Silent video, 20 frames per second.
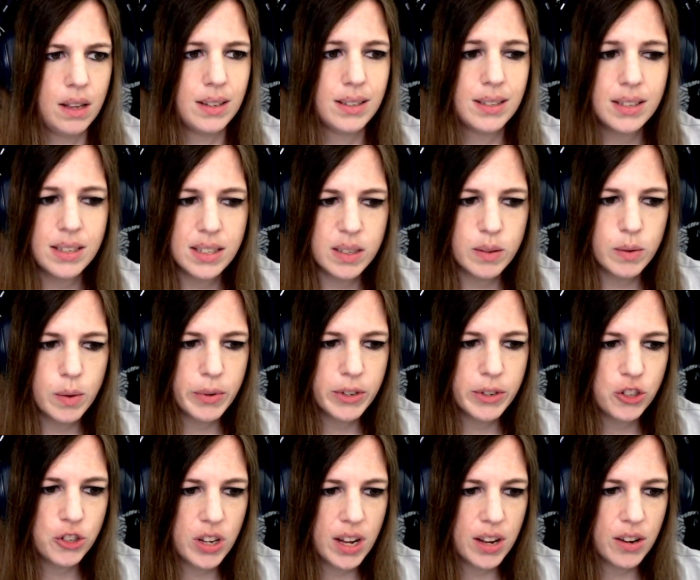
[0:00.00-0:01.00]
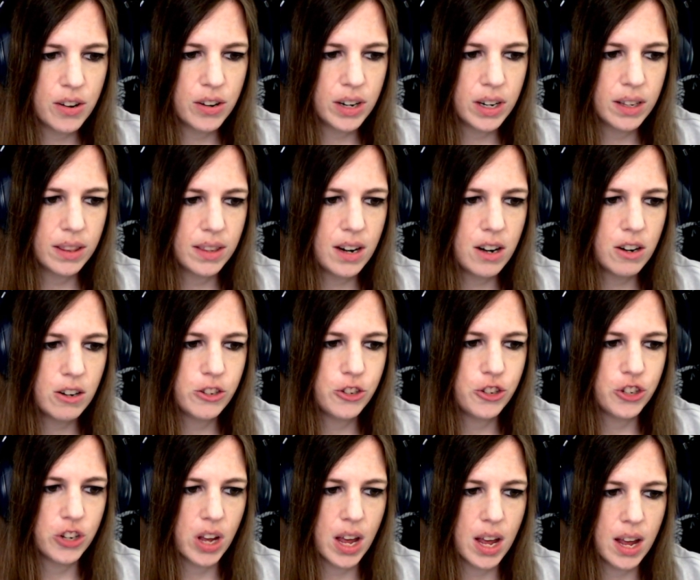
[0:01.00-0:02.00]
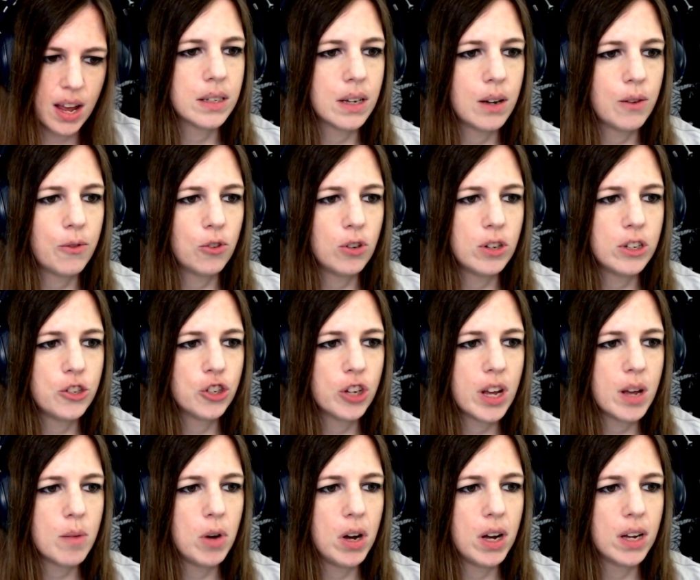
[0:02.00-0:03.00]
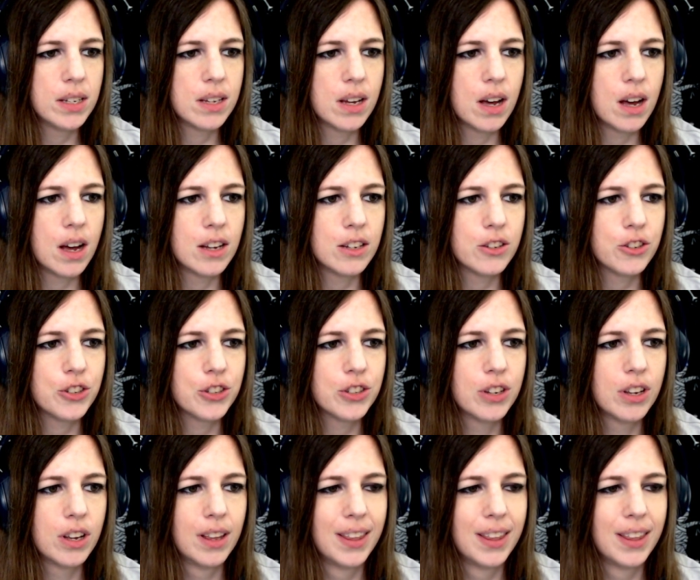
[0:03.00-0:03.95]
Is this the one with Jay on it? There's Jay. Time for a Jay montage.